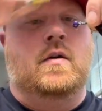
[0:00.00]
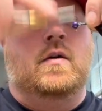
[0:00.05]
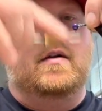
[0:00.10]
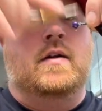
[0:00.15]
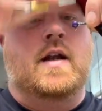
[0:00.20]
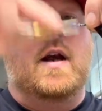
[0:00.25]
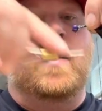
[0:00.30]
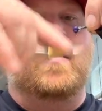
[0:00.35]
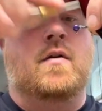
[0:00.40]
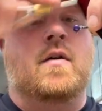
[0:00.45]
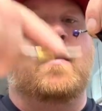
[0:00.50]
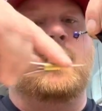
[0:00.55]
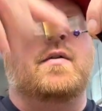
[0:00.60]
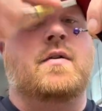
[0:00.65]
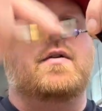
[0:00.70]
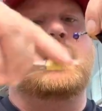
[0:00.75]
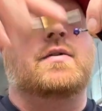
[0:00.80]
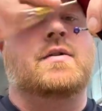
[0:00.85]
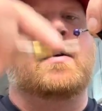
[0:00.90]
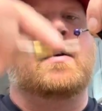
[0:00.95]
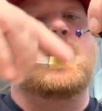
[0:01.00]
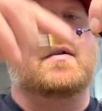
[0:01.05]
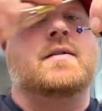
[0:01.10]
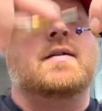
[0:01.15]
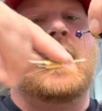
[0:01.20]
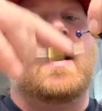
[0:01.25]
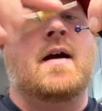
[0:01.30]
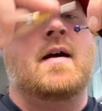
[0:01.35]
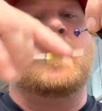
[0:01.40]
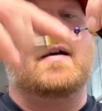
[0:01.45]
Now, whenever you start
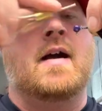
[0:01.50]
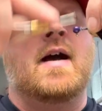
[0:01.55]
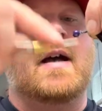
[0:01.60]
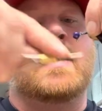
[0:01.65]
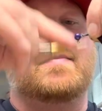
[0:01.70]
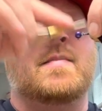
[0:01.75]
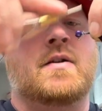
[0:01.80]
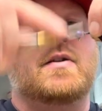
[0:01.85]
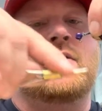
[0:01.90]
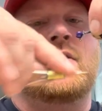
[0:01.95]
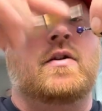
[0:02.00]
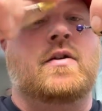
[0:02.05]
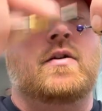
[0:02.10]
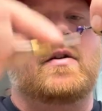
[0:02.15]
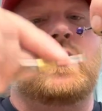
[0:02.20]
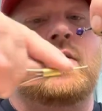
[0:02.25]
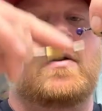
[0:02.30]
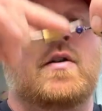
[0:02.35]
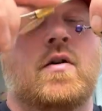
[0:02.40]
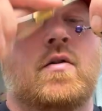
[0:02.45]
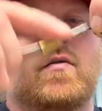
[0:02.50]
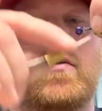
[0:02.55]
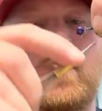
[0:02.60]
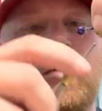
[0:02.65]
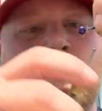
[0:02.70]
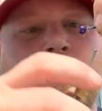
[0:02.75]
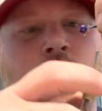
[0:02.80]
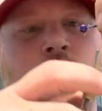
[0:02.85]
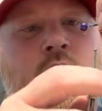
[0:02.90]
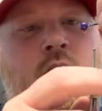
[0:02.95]
tying, guys, make sure you don't
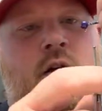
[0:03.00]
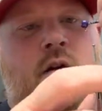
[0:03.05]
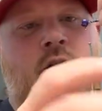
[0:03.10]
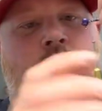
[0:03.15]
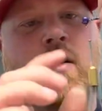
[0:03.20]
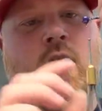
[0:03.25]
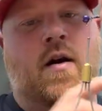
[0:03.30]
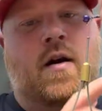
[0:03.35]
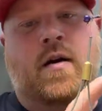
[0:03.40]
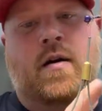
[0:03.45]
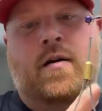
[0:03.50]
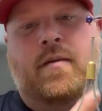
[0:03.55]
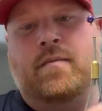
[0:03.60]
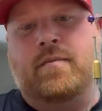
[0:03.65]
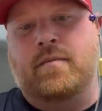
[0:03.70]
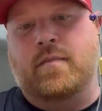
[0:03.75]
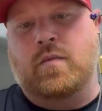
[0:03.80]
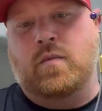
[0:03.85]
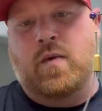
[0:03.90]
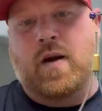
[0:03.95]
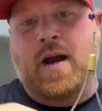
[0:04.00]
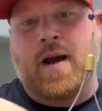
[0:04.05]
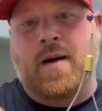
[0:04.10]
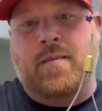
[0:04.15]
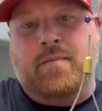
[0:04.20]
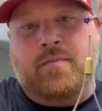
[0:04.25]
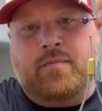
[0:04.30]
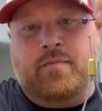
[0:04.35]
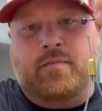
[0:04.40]
wrap.